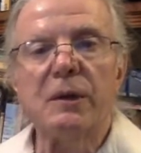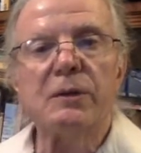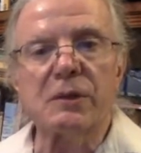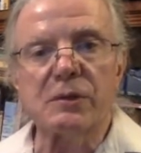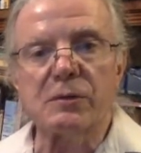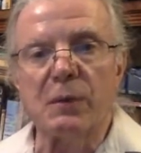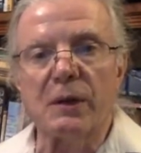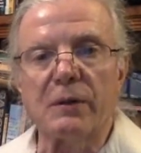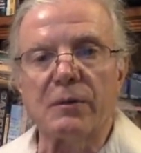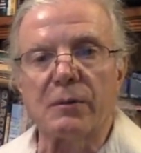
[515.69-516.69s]
Just 1
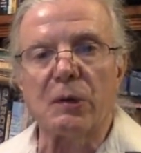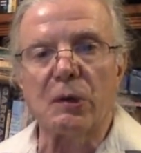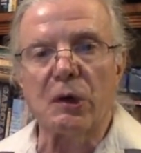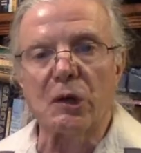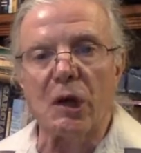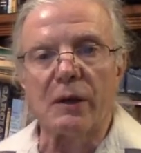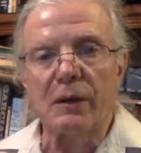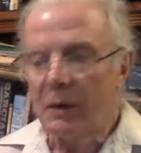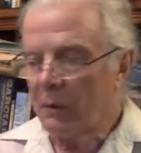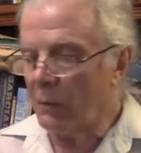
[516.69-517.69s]
and 3. Again,
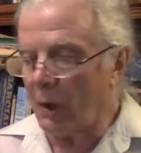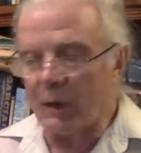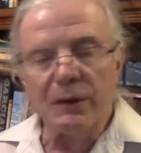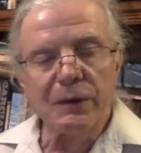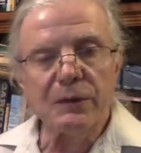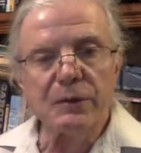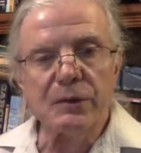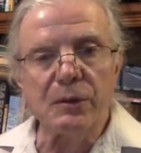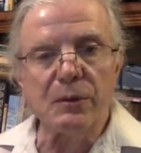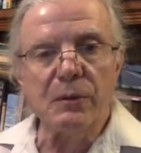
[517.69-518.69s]
1,
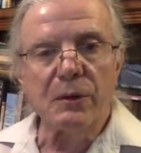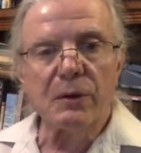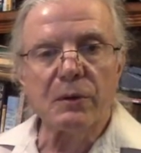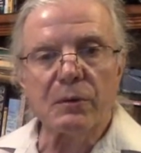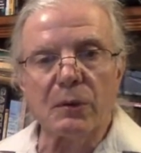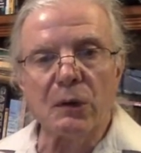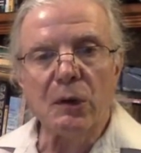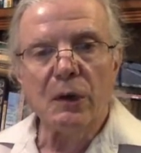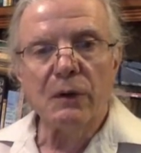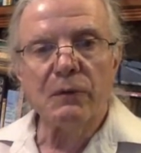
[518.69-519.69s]
2, 3,
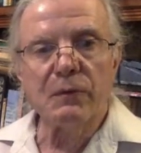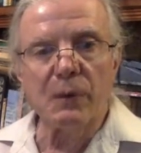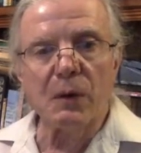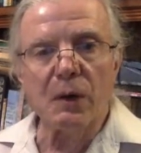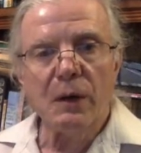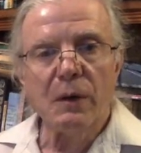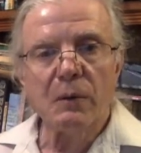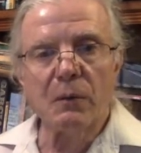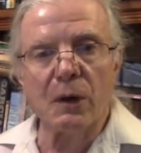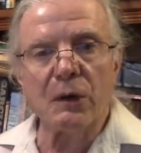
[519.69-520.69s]
4.
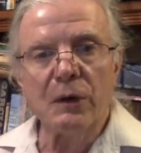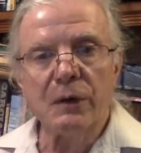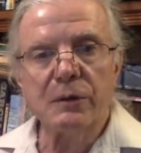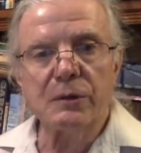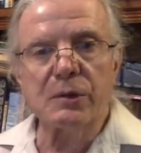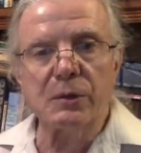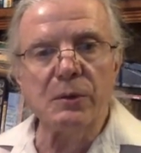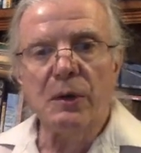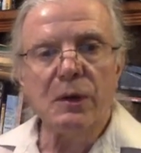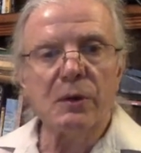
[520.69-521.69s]
1,
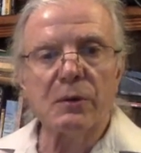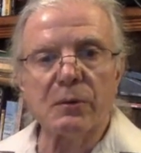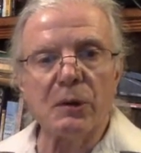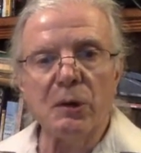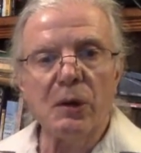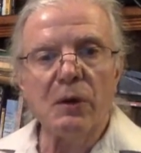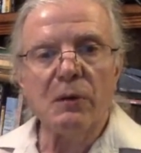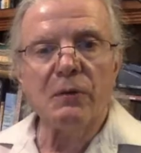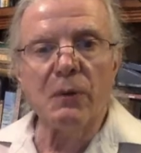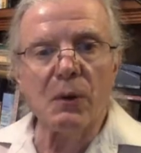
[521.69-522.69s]
2, 3,
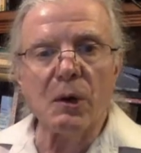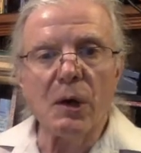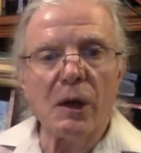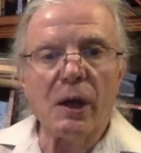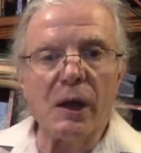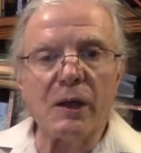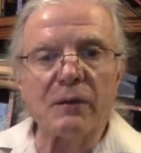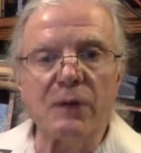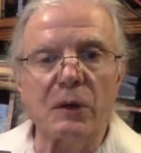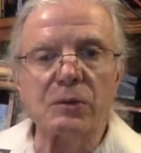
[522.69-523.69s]
4. 8
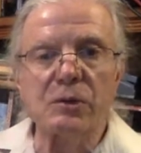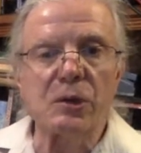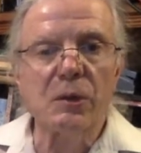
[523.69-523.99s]
notes.